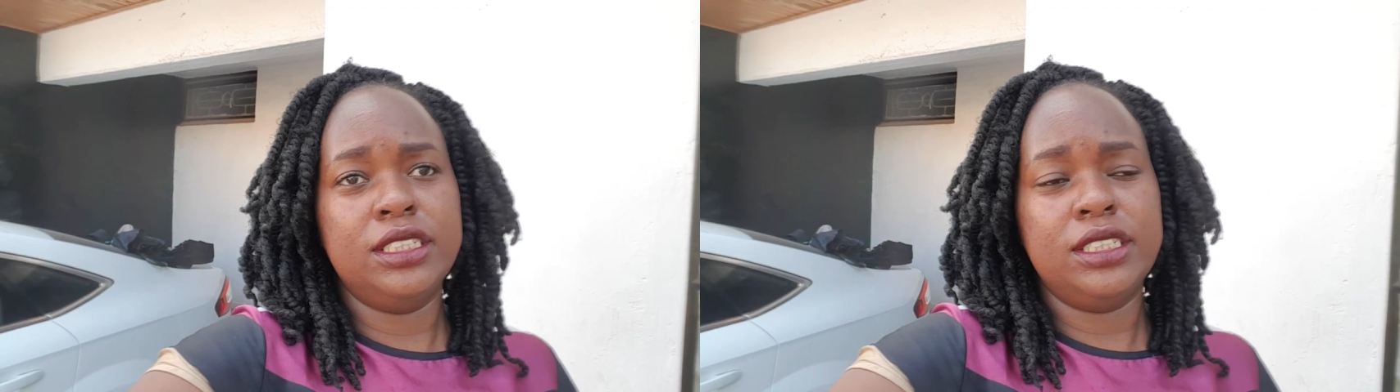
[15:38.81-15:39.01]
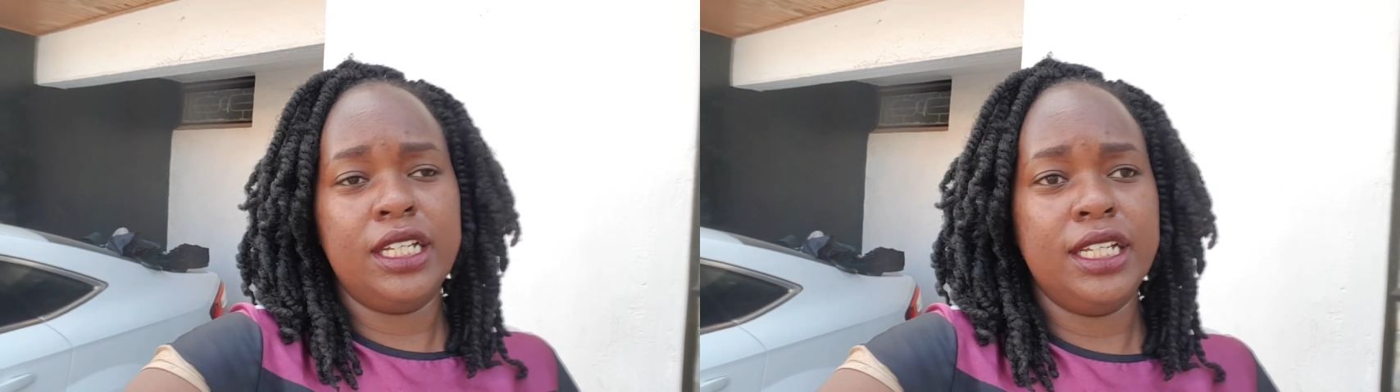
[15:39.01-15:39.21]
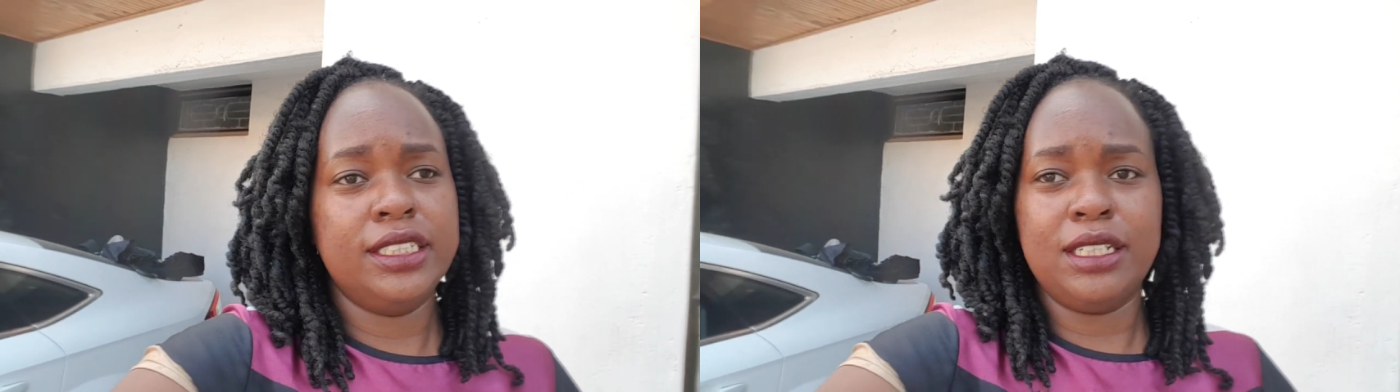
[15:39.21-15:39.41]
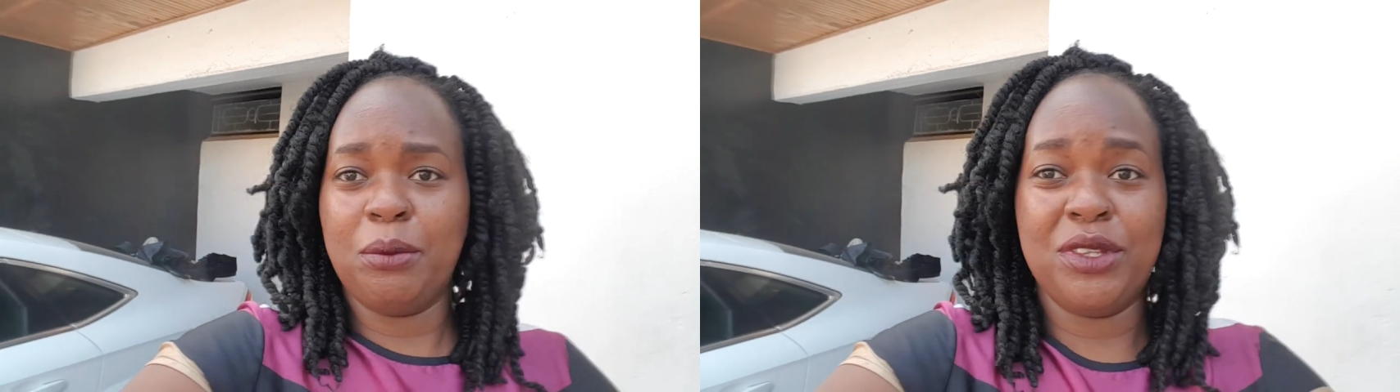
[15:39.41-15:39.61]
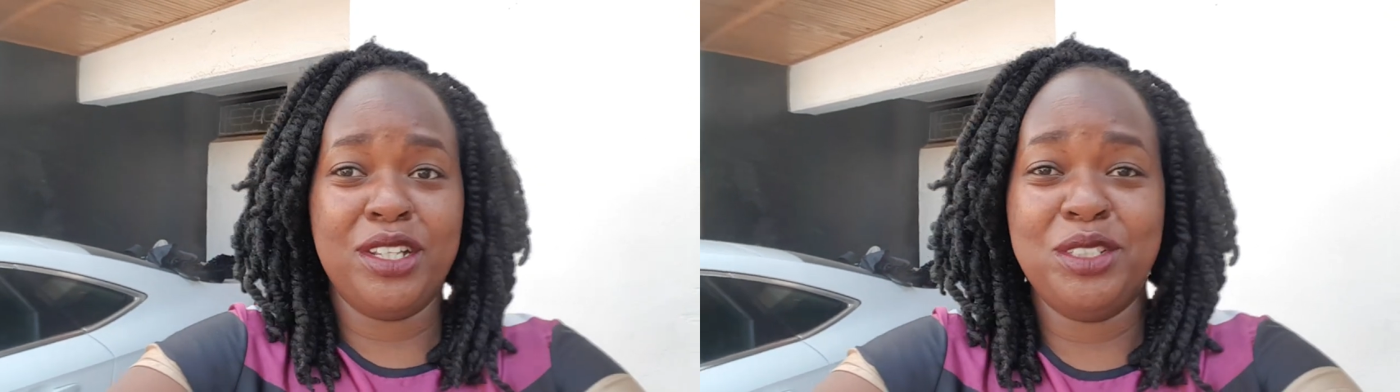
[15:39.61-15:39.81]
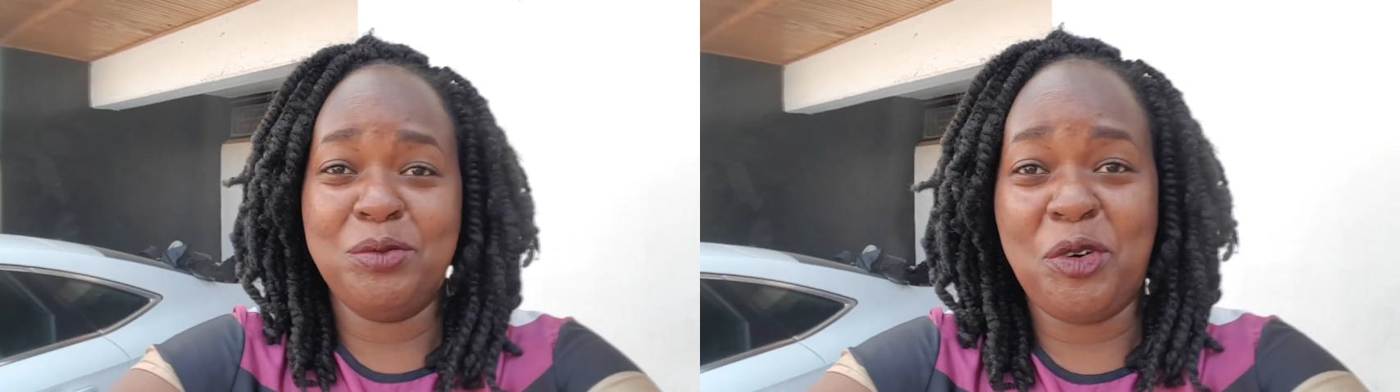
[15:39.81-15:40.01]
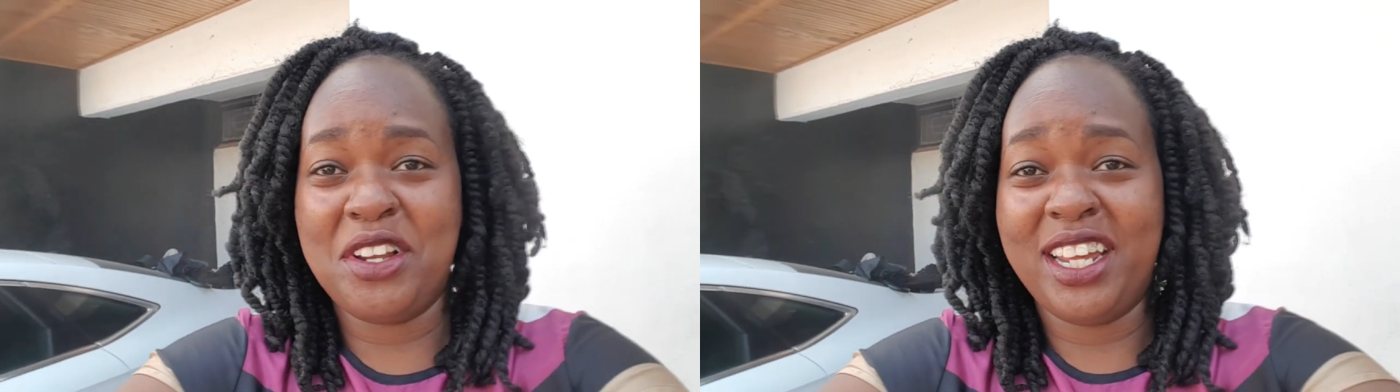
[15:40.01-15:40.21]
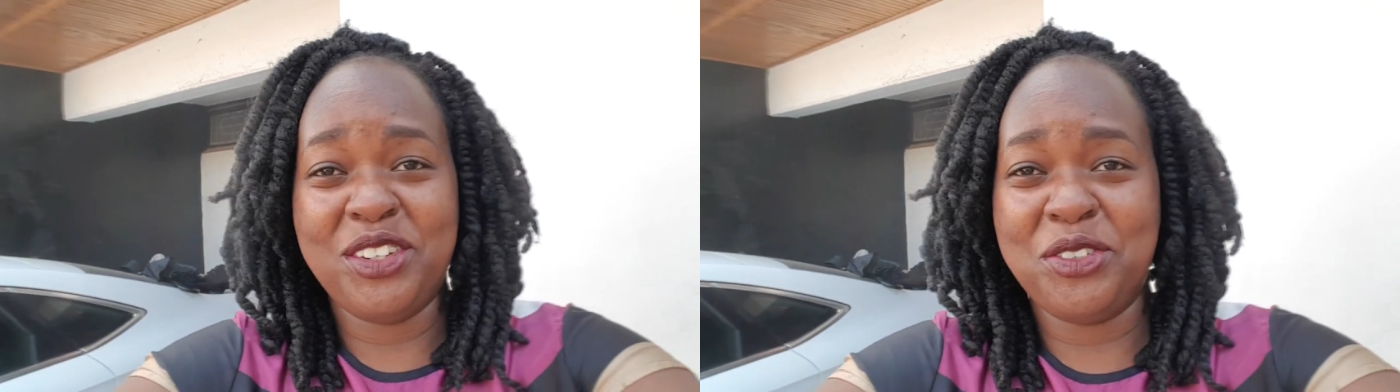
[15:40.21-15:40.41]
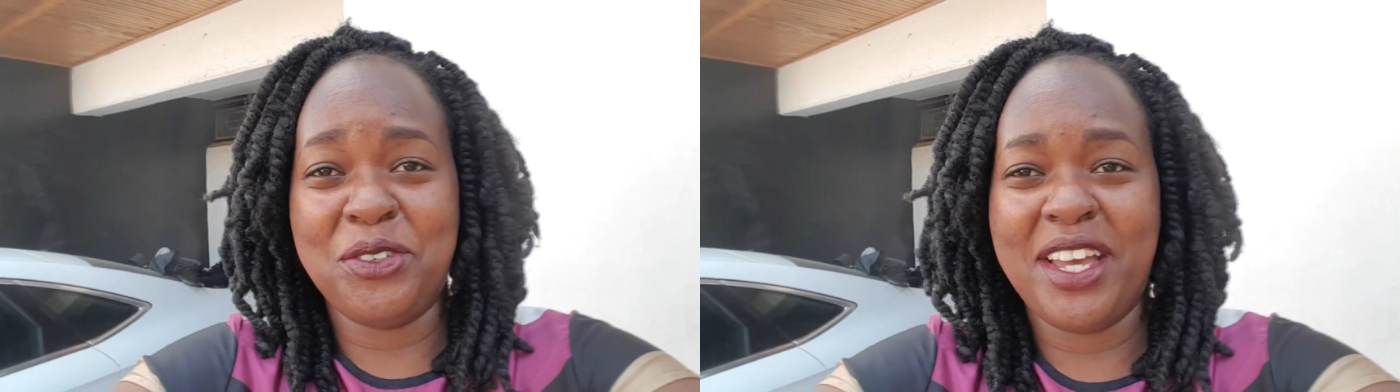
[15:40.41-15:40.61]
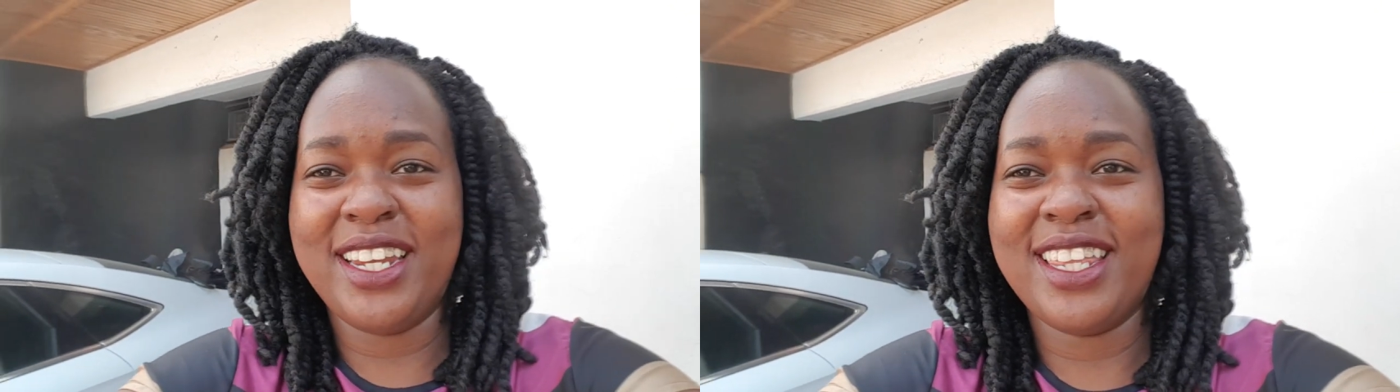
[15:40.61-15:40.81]
Say something small, I don't know,
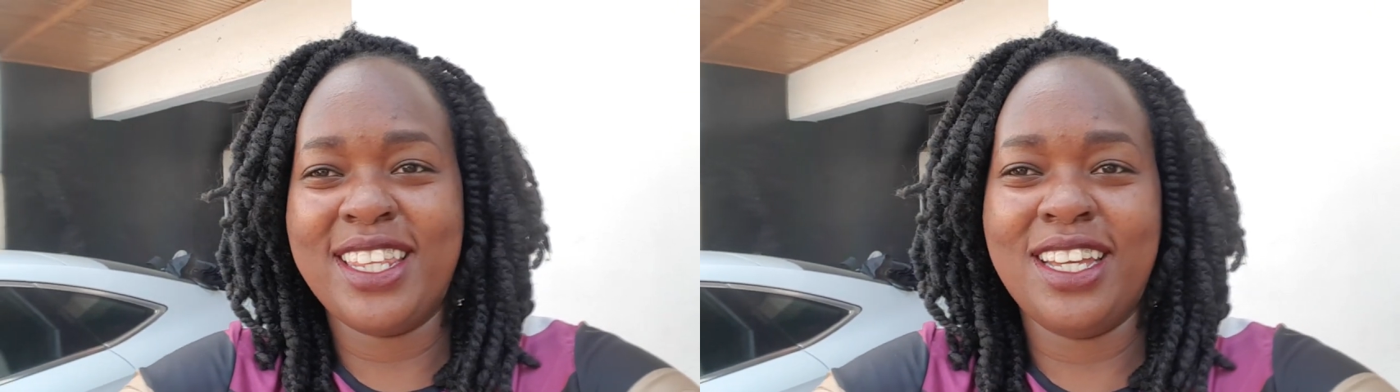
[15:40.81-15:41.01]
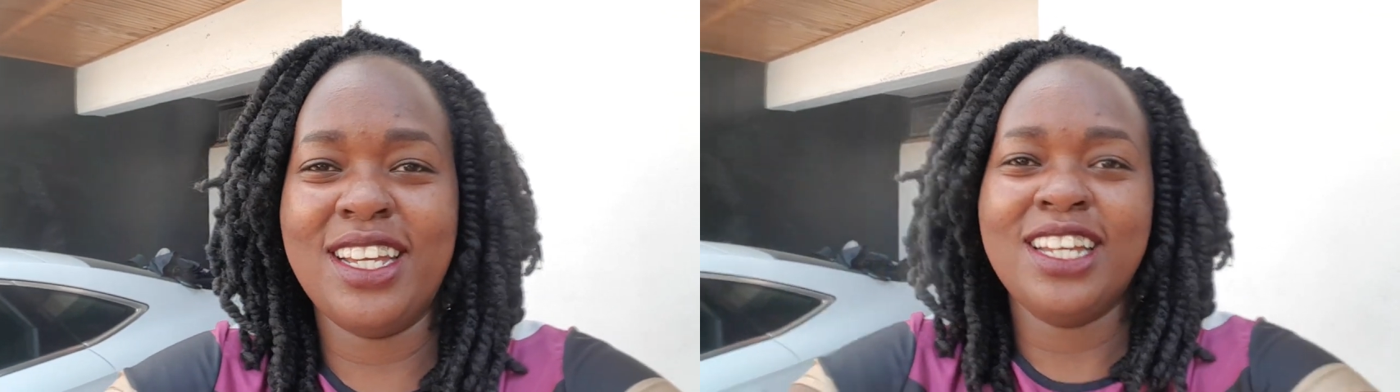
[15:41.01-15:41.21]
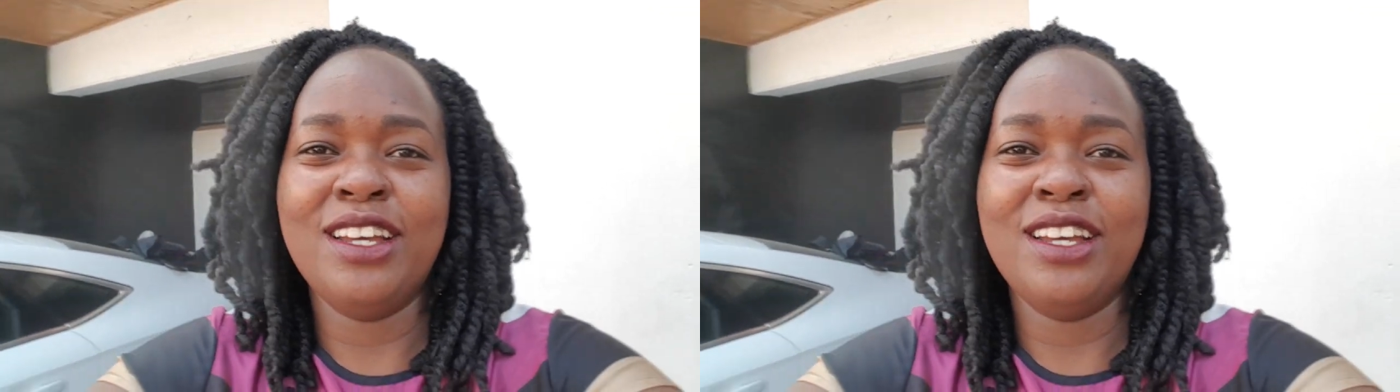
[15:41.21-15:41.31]
anything.